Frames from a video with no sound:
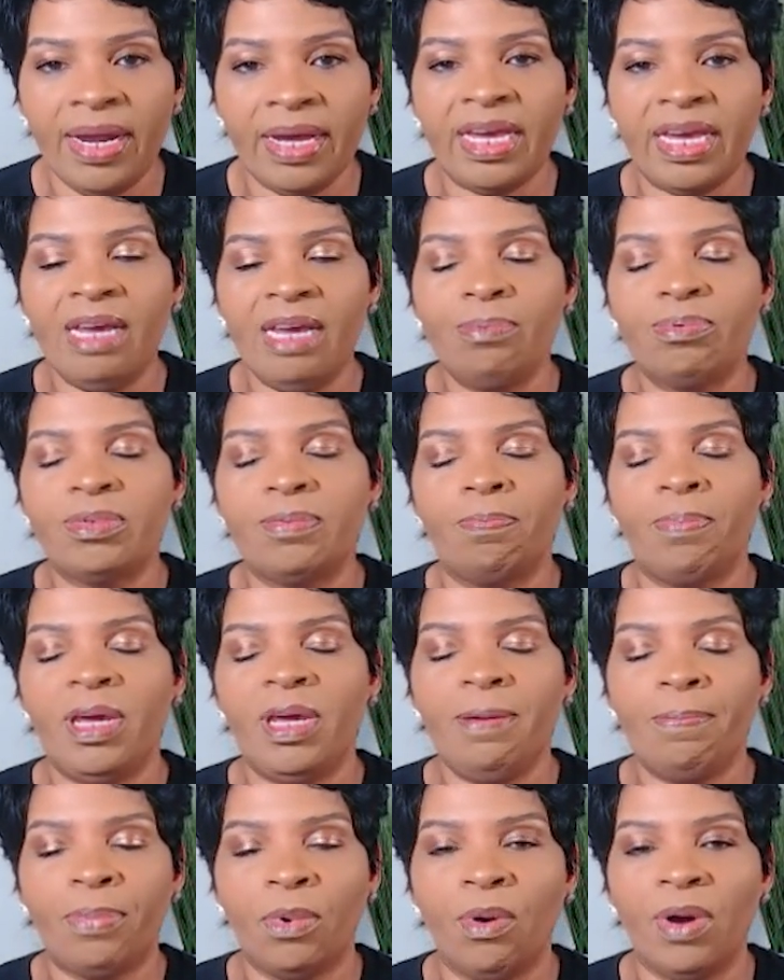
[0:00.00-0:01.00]
It keeps
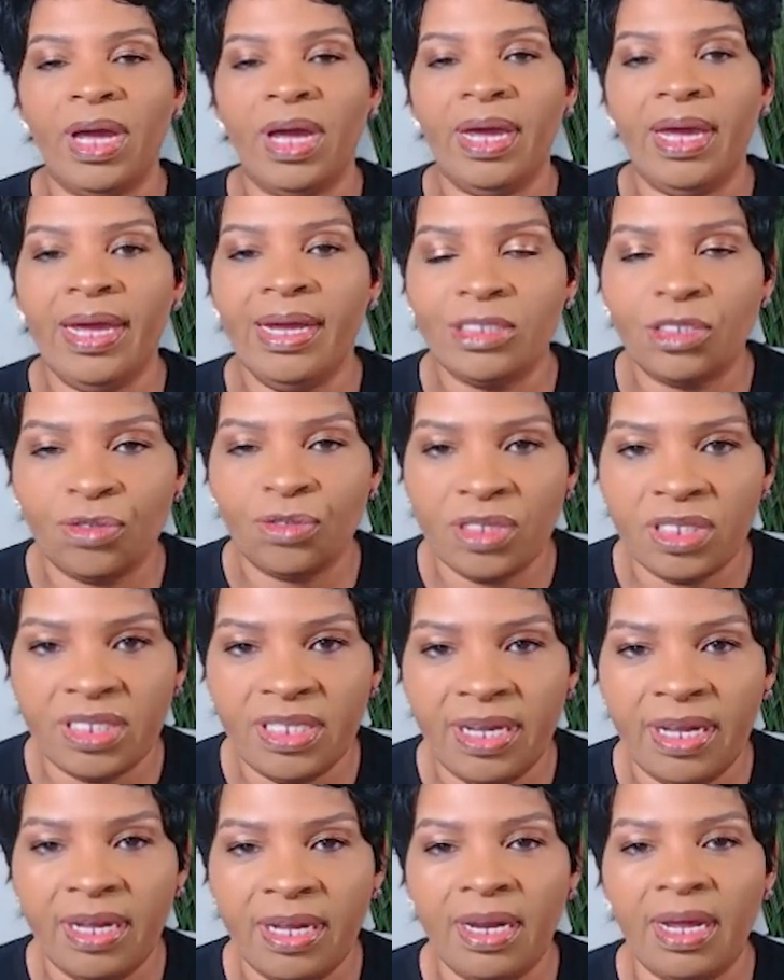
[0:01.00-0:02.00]
people
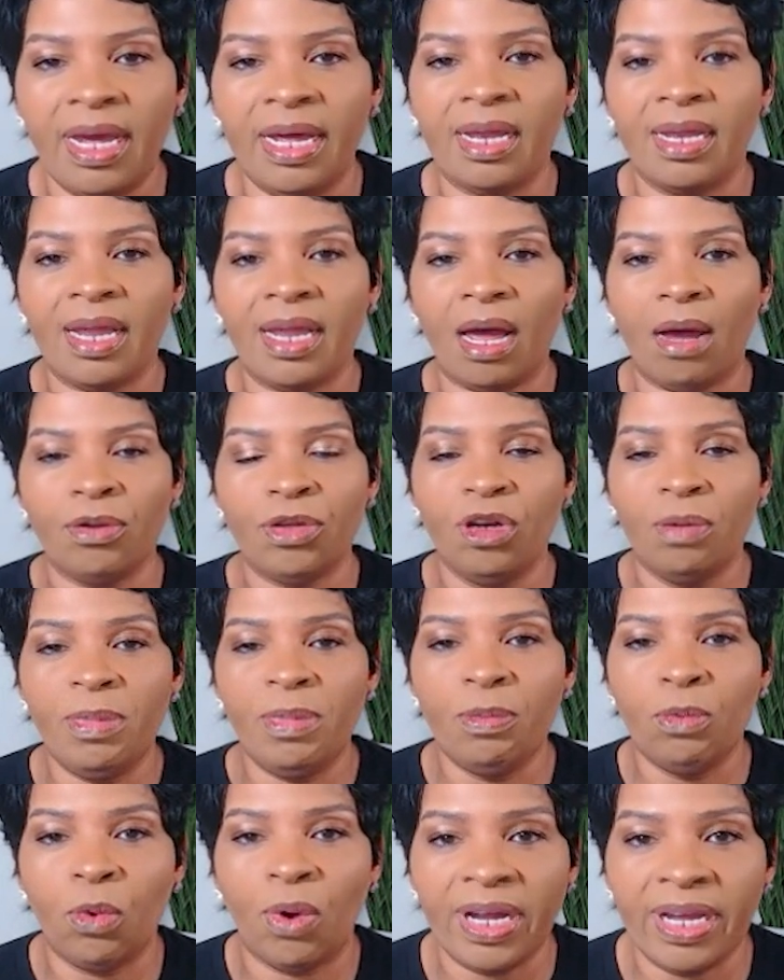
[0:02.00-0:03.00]
interested. It allows you to
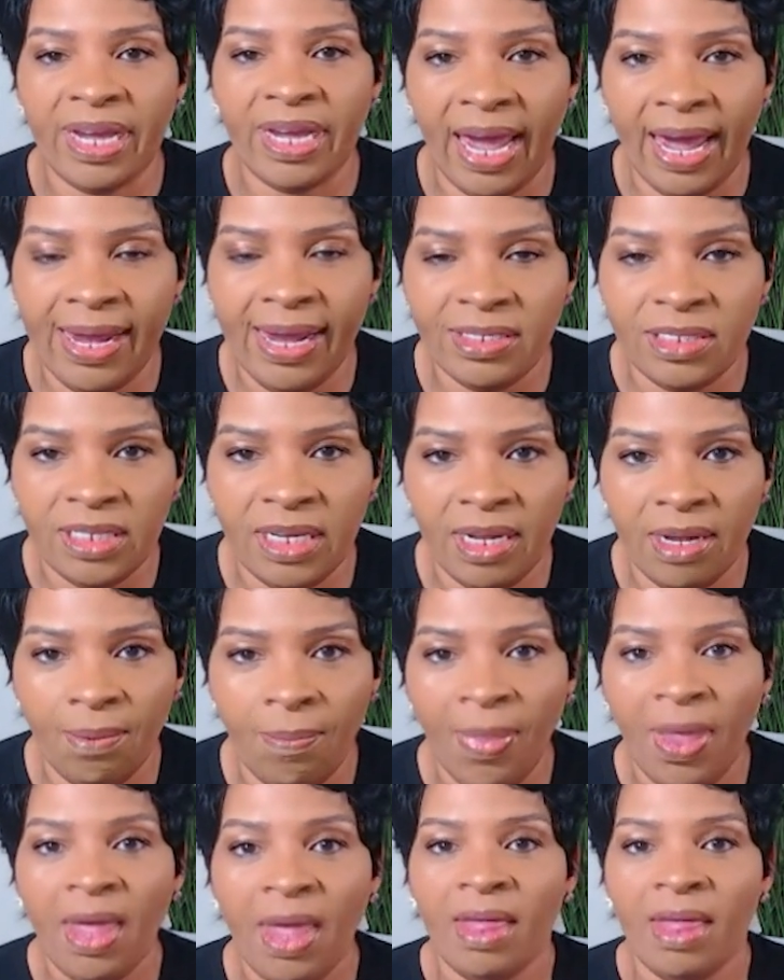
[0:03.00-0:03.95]
be more engaging.